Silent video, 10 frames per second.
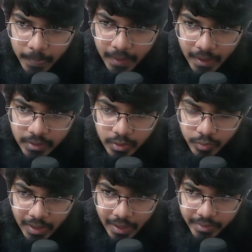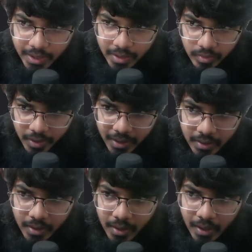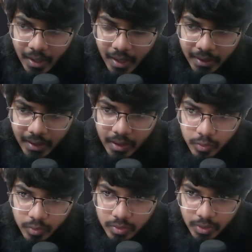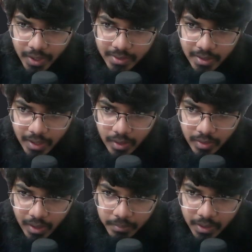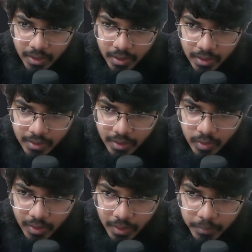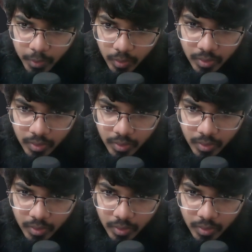And so we have it here, right? And now to test it out, I'm going to click on import,